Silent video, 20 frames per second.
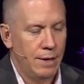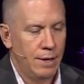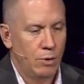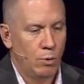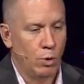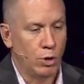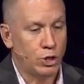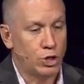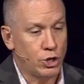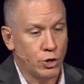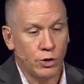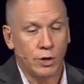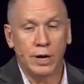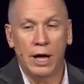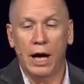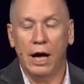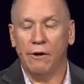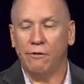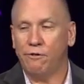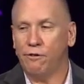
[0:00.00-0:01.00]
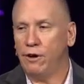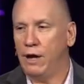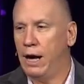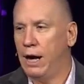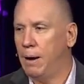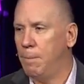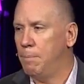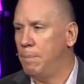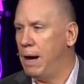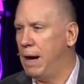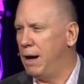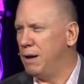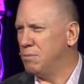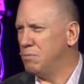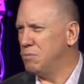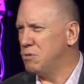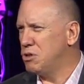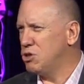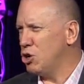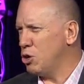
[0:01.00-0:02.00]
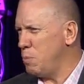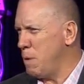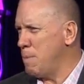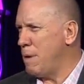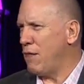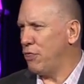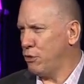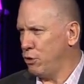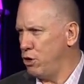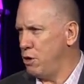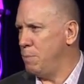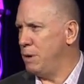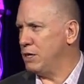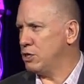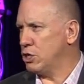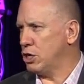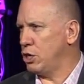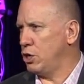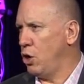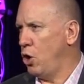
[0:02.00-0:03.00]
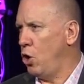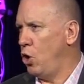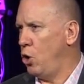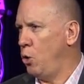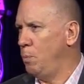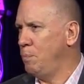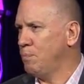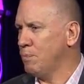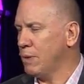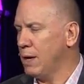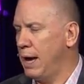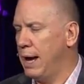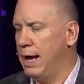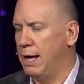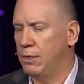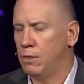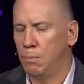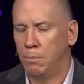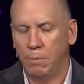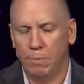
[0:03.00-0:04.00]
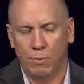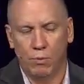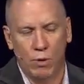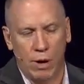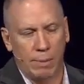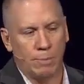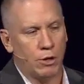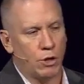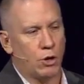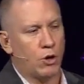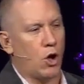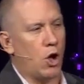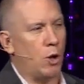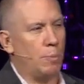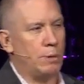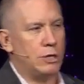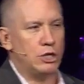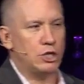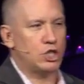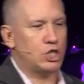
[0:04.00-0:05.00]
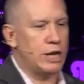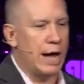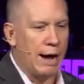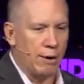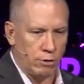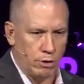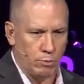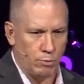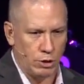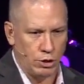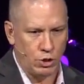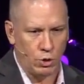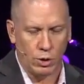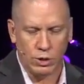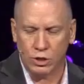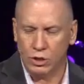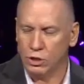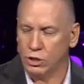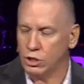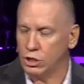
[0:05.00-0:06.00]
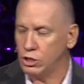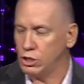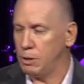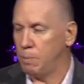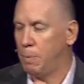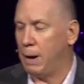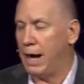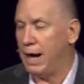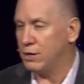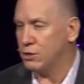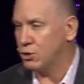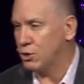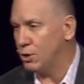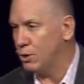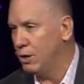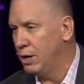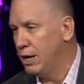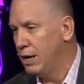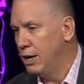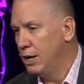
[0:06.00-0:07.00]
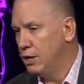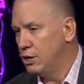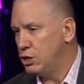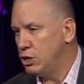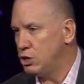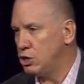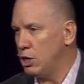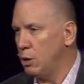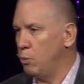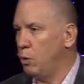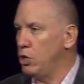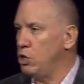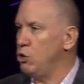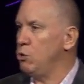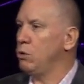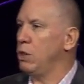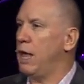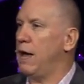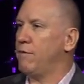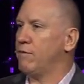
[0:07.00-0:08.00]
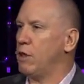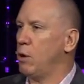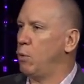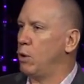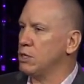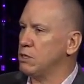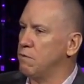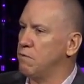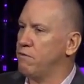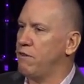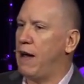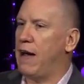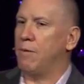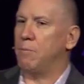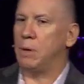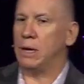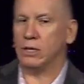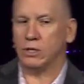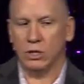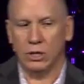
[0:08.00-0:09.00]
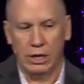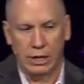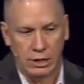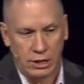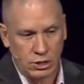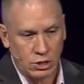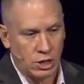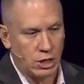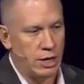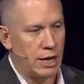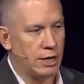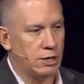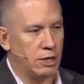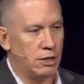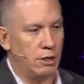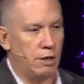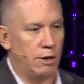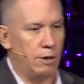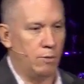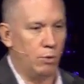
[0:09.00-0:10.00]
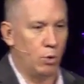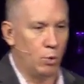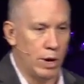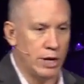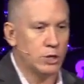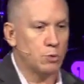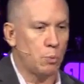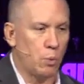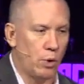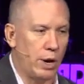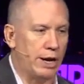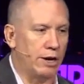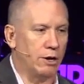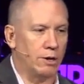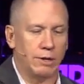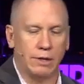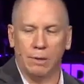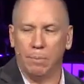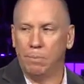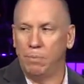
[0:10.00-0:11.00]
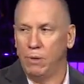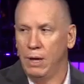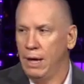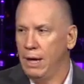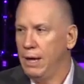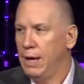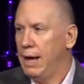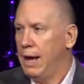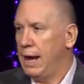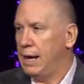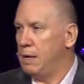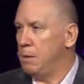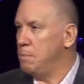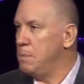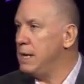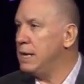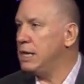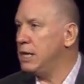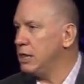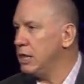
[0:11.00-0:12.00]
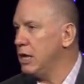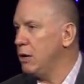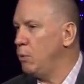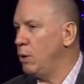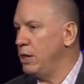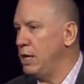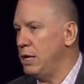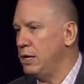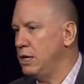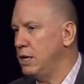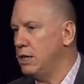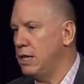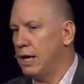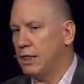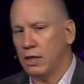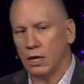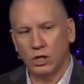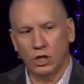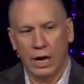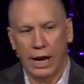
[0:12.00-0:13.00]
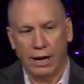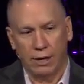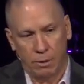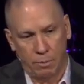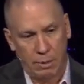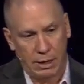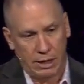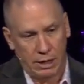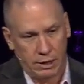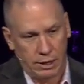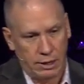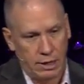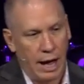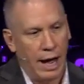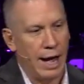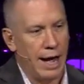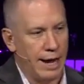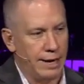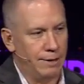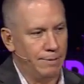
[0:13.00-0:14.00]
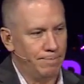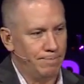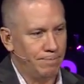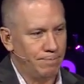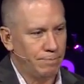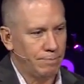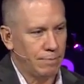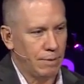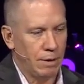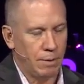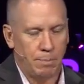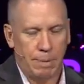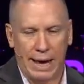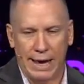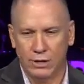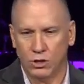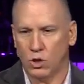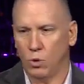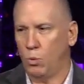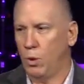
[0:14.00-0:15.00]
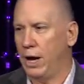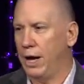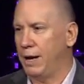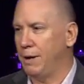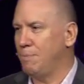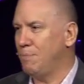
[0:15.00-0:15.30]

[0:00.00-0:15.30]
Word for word: Well, sure enough, about, took me about 30 minutes to get home. And the grandmother called me just shouting and rejoicing. She said, Pastor, she said, when you left, it wasn't five minutes and they disconnected the, the respirator. And, the, and immediately when they did that, the child immediately died, passed away.